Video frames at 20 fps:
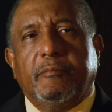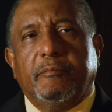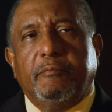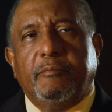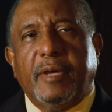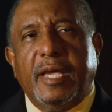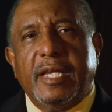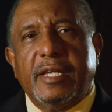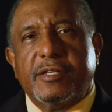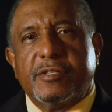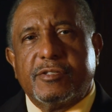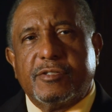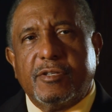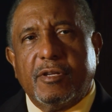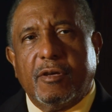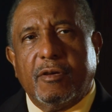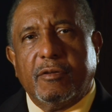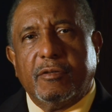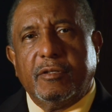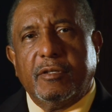based
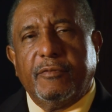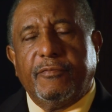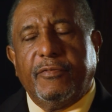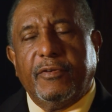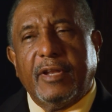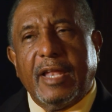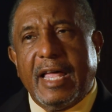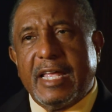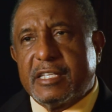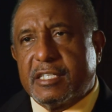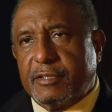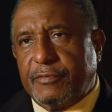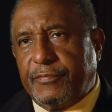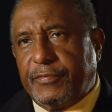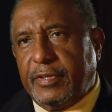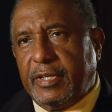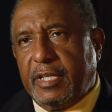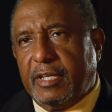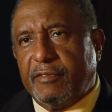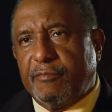on the
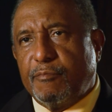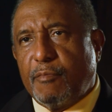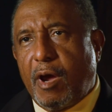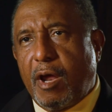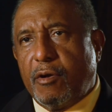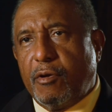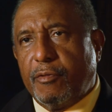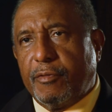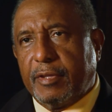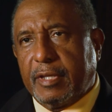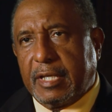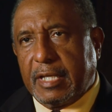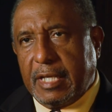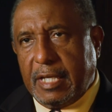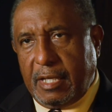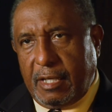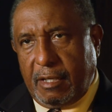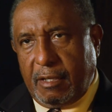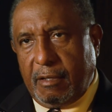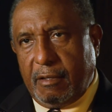philosophy of Martin Luther
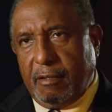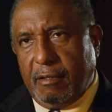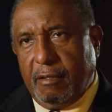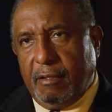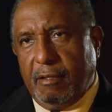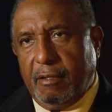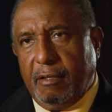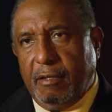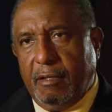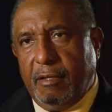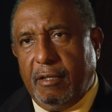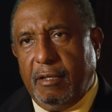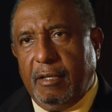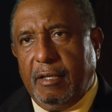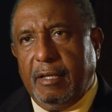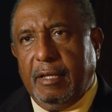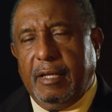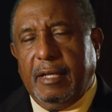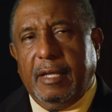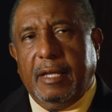King
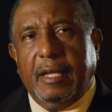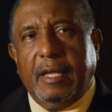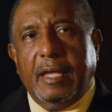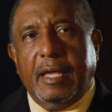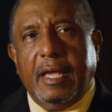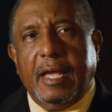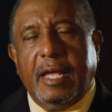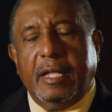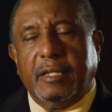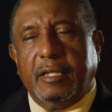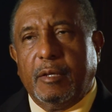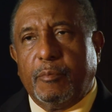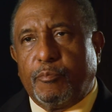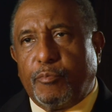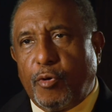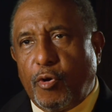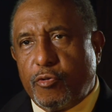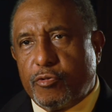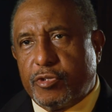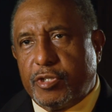and the
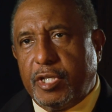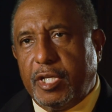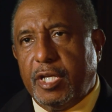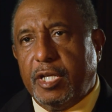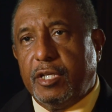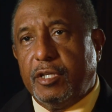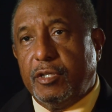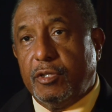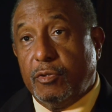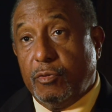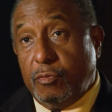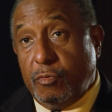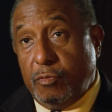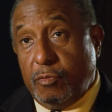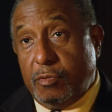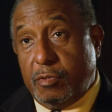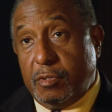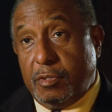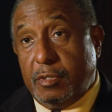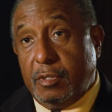approach he
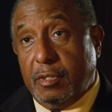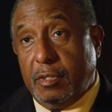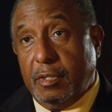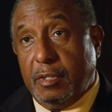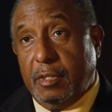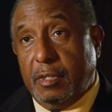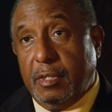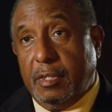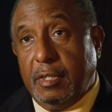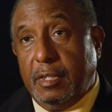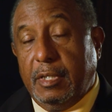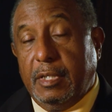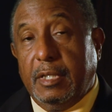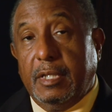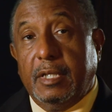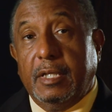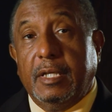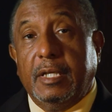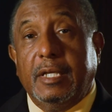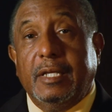used
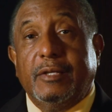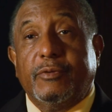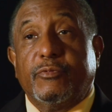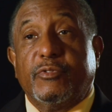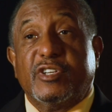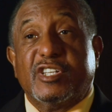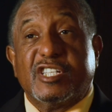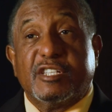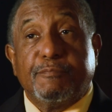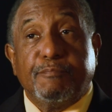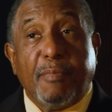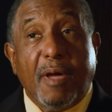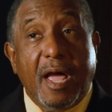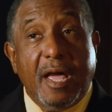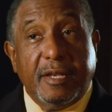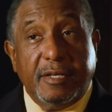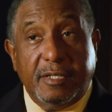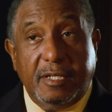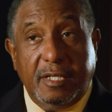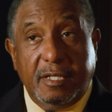in
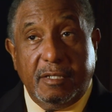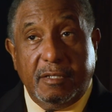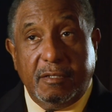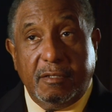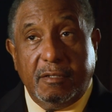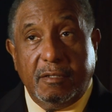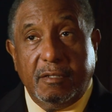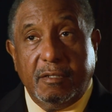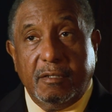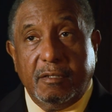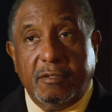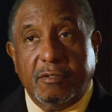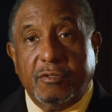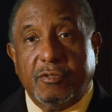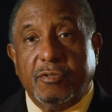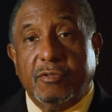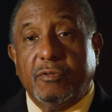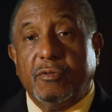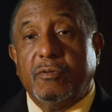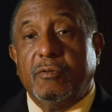responding
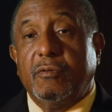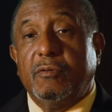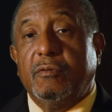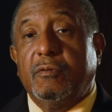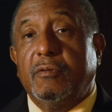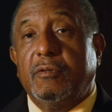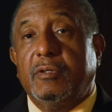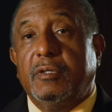to